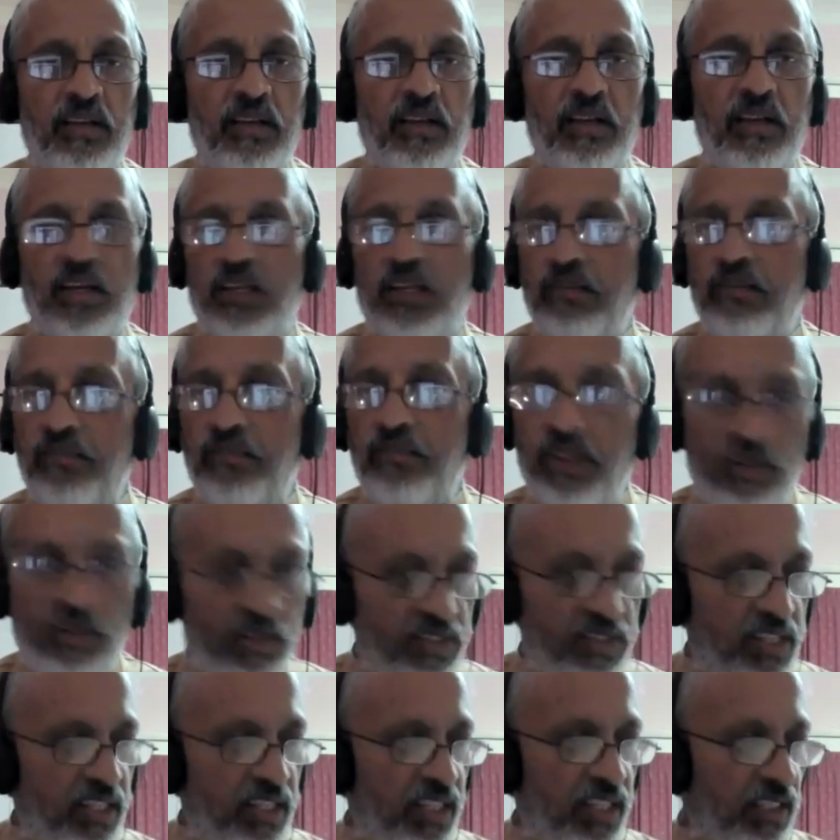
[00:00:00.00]
And we all
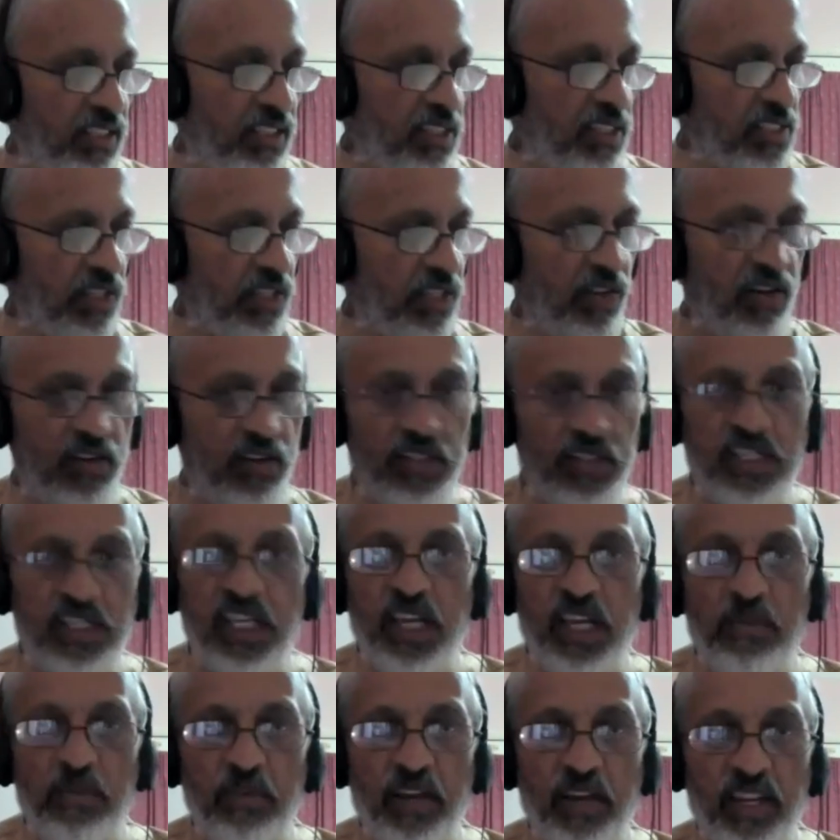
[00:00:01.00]
sit at this long
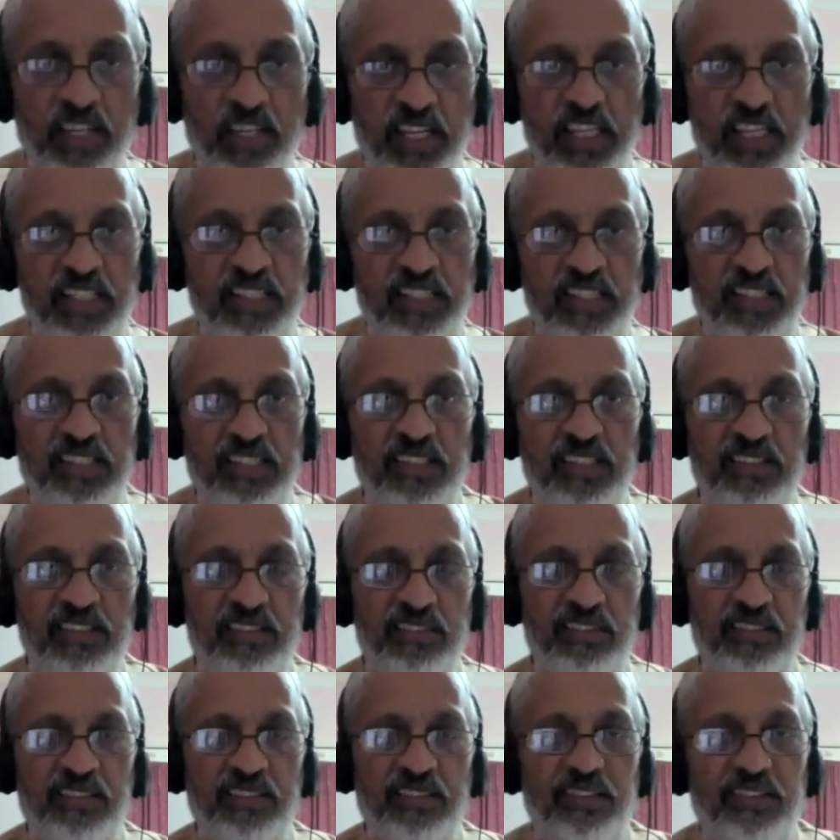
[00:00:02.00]
table and eat
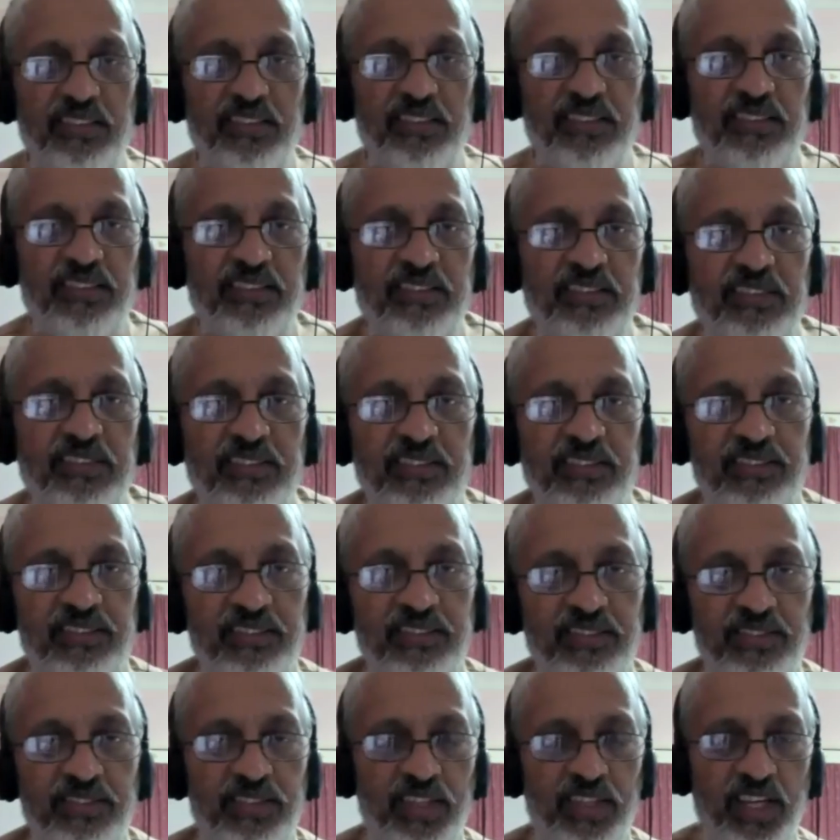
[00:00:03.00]

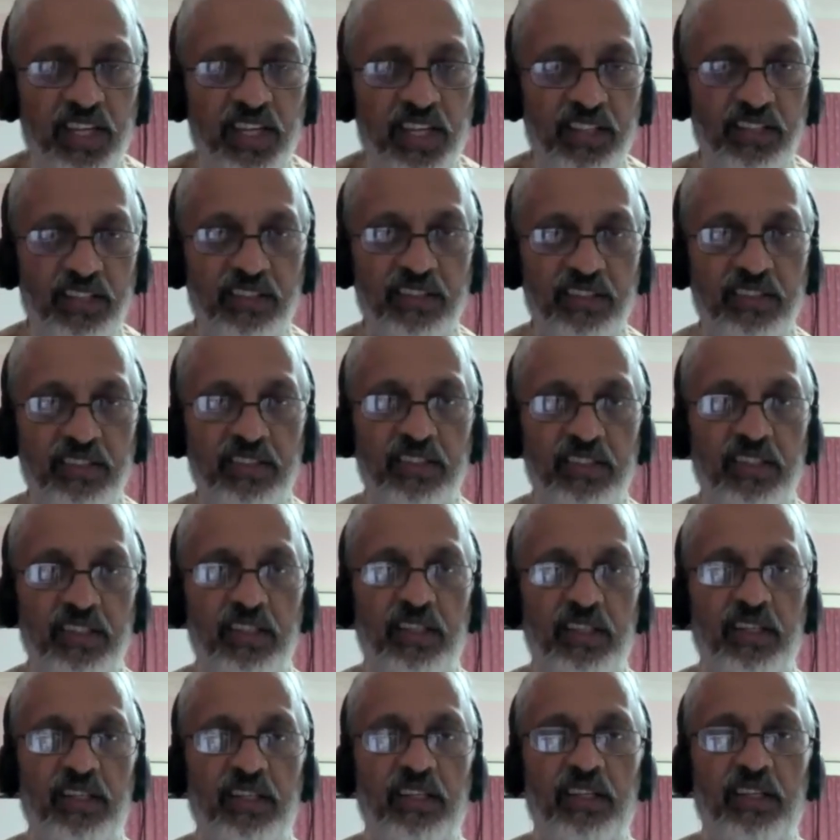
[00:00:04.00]
together.
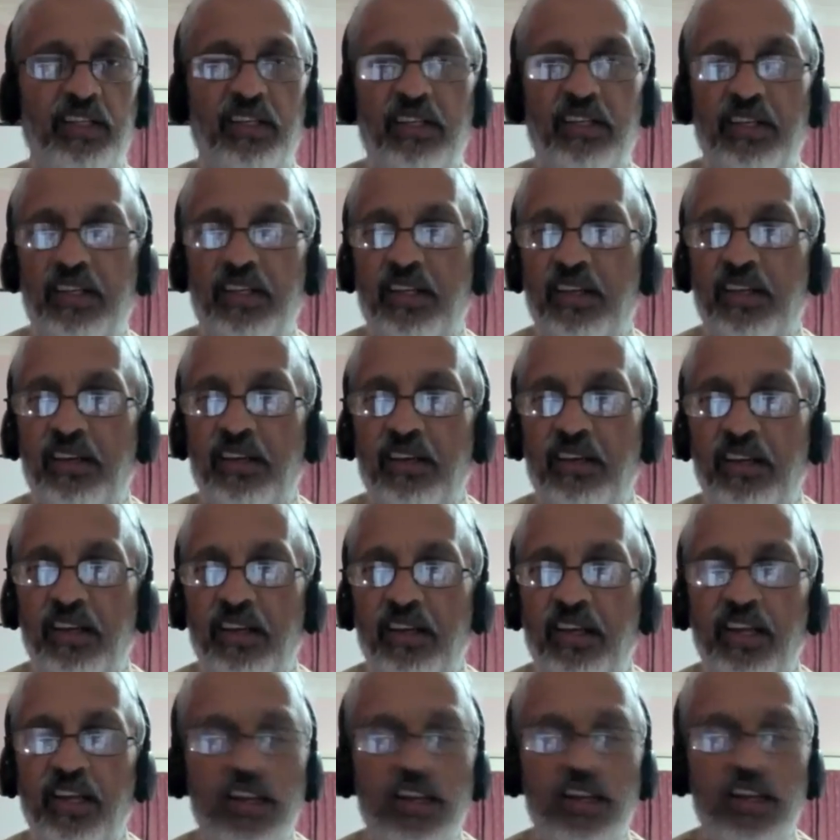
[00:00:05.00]

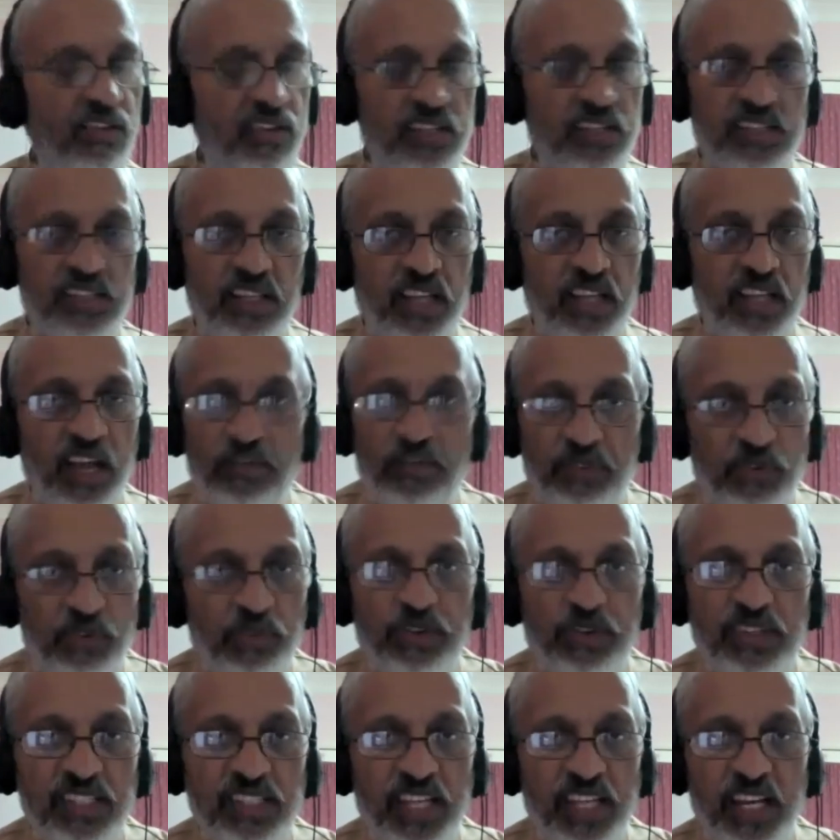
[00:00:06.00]
And I noticed that
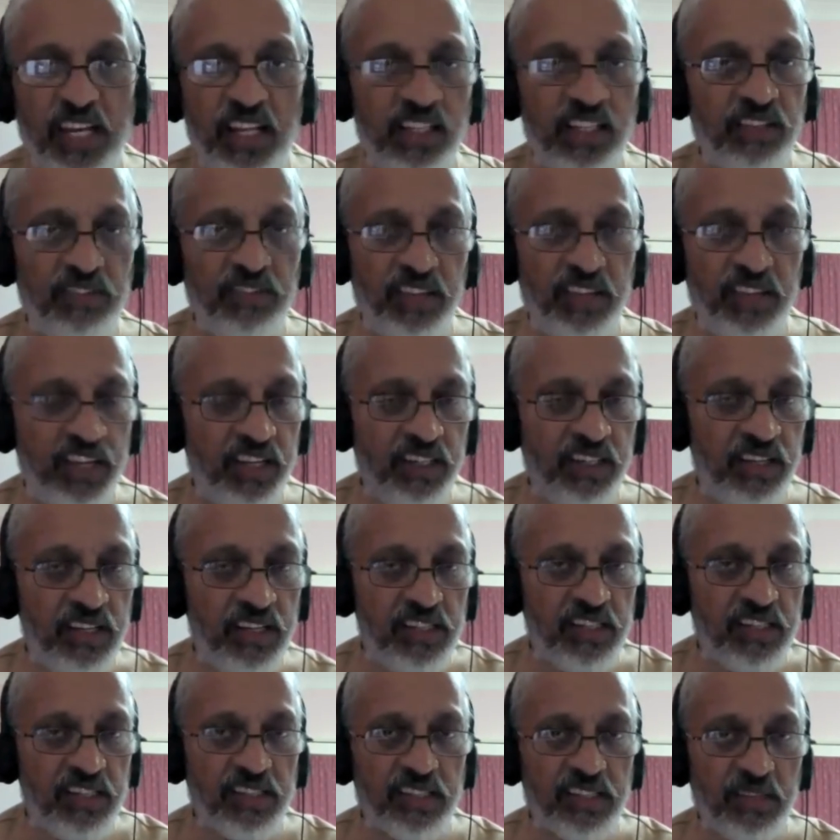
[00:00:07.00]
everyone was eating the vegan
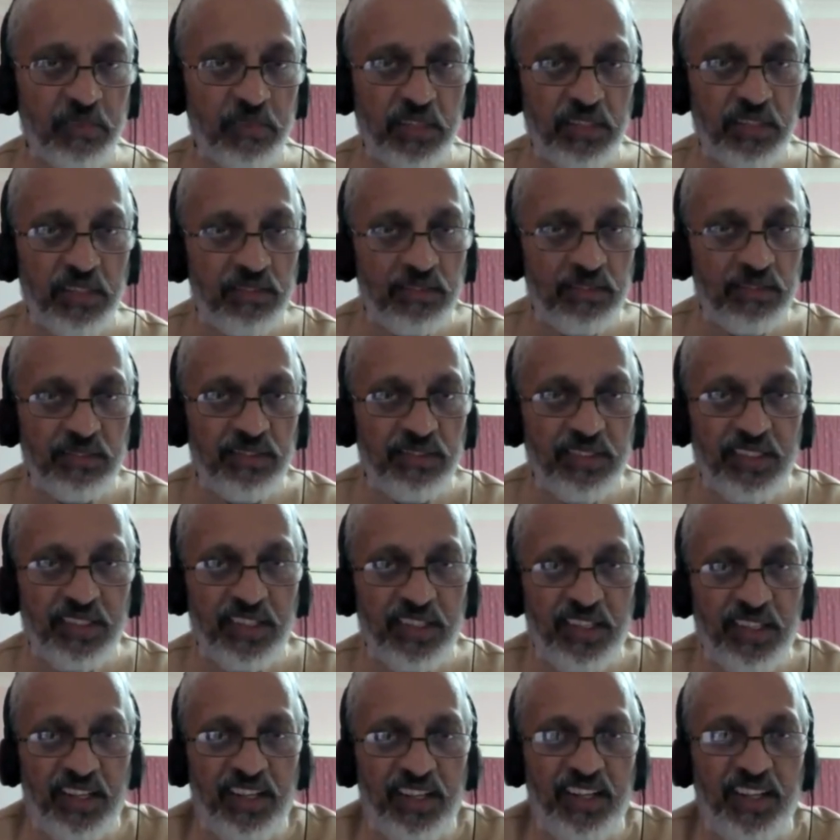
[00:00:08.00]
dishes. I mean,
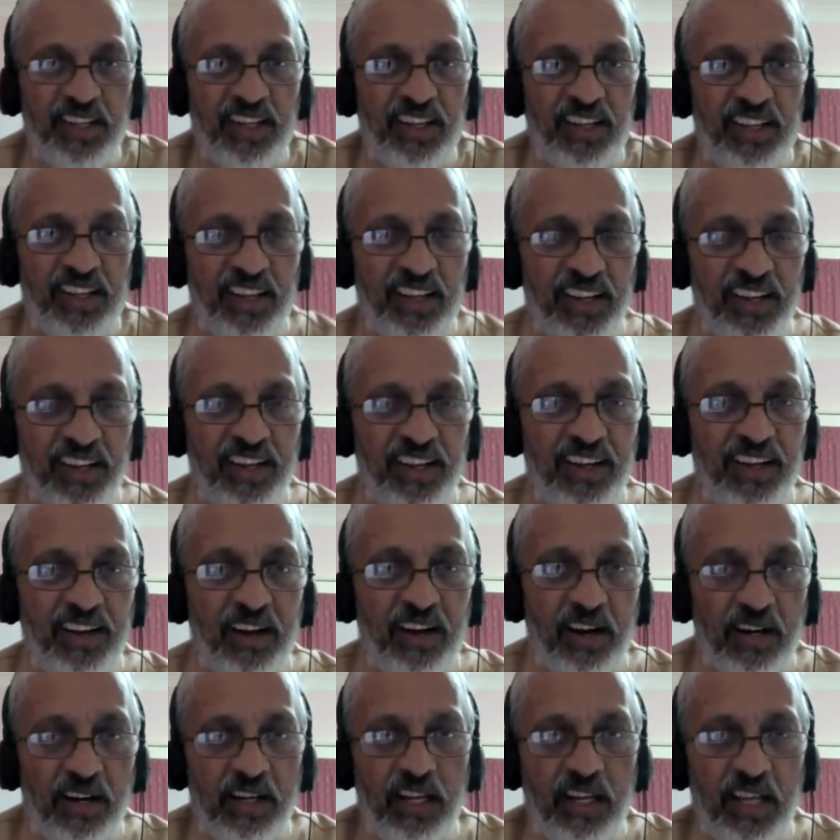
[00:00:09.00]

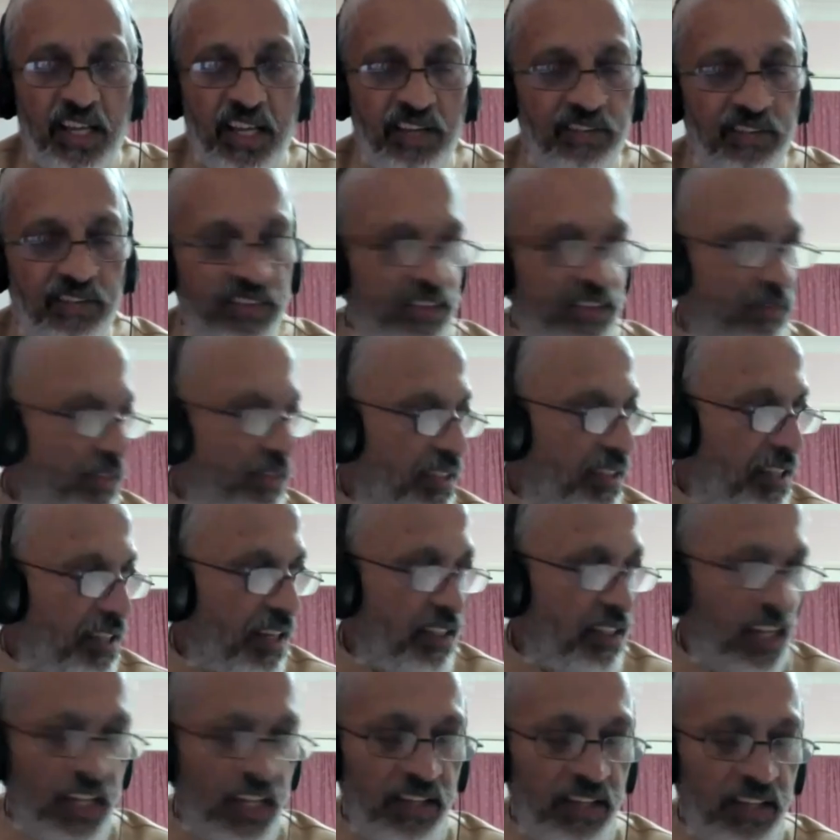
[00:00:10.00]
hardly anyone, I mean,
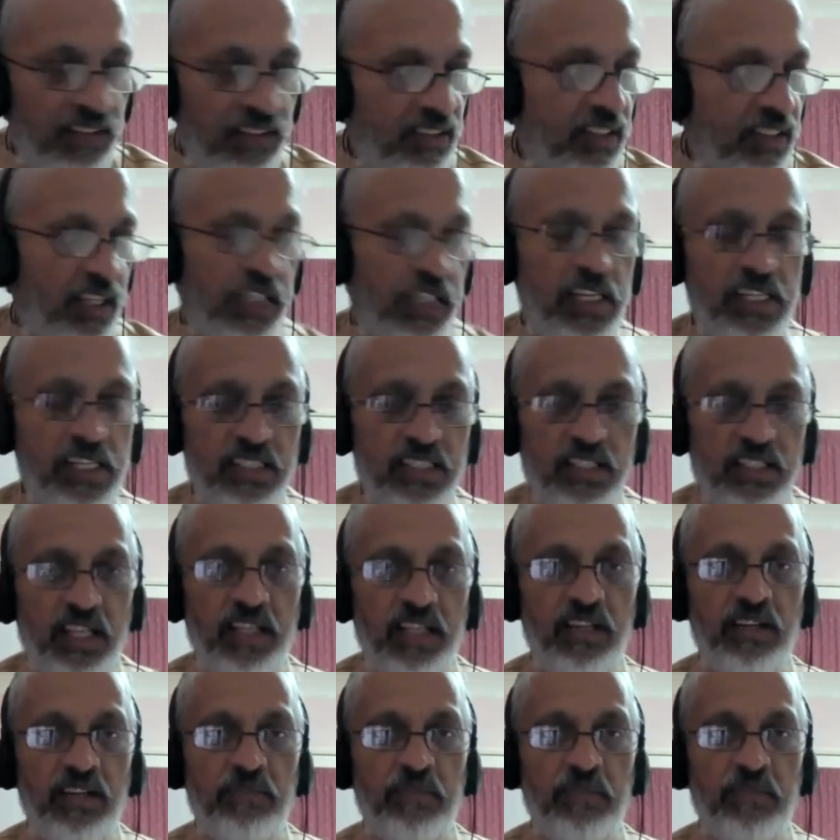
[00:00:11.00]
at least
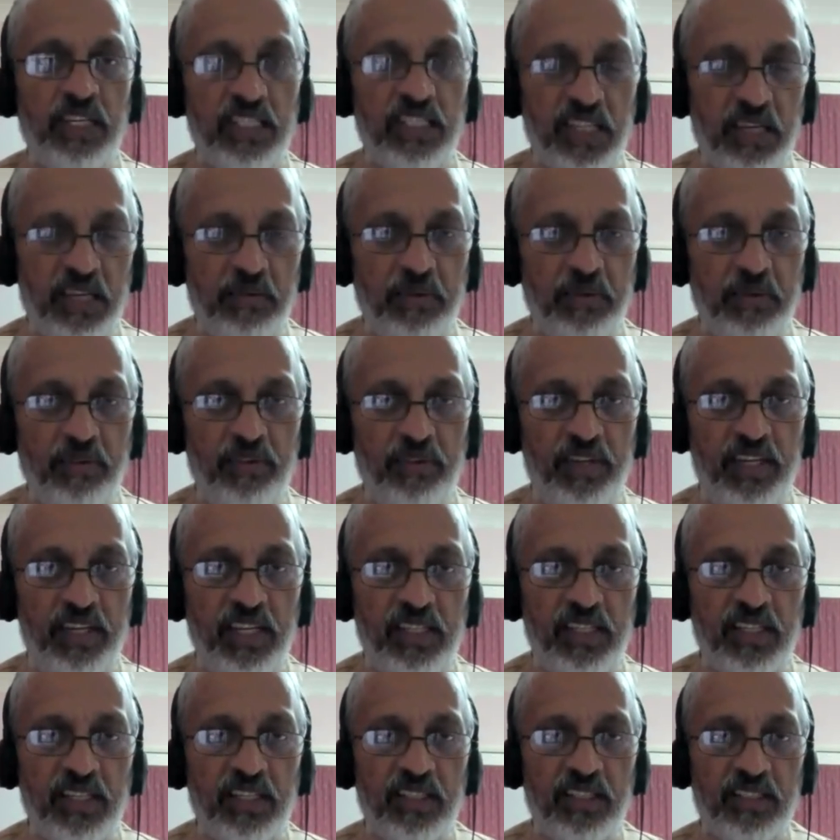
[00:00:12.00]
none on my table were
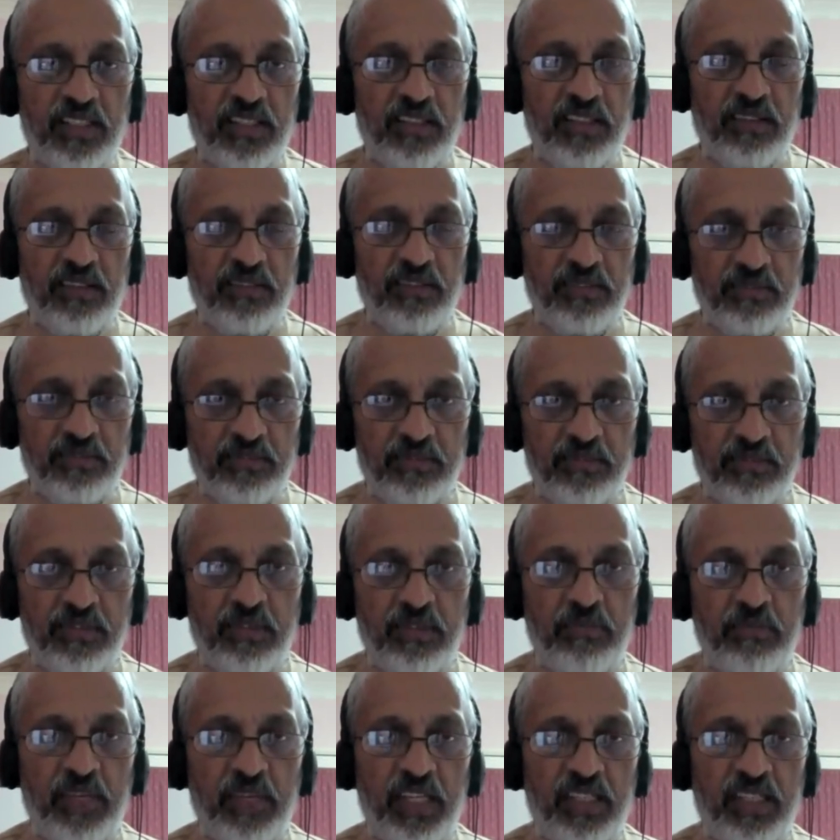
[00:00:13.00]
eating the
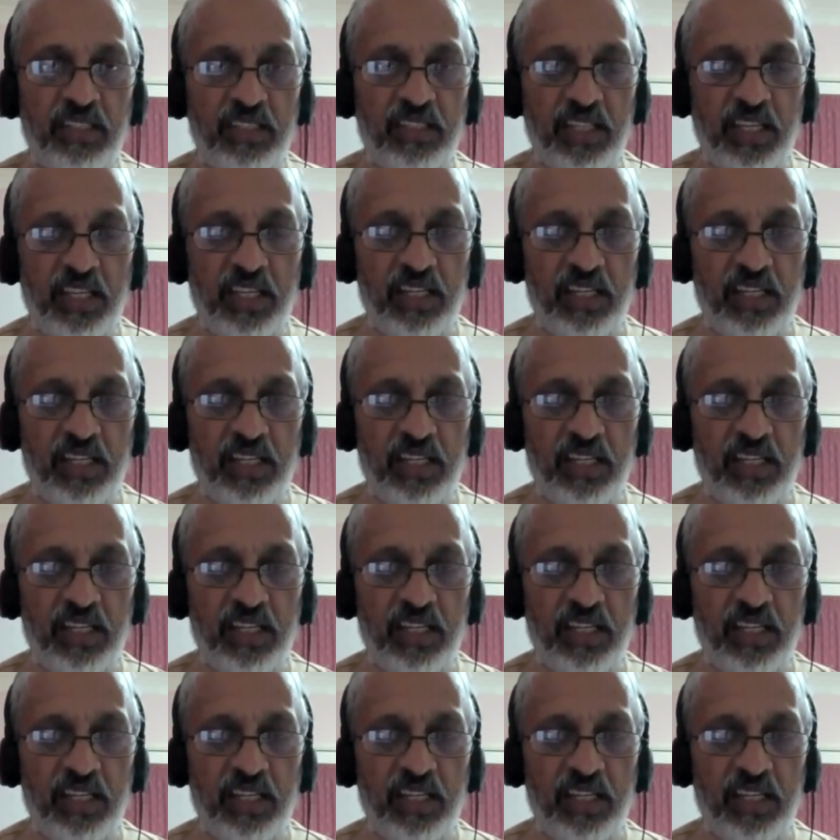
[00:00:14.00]
meat and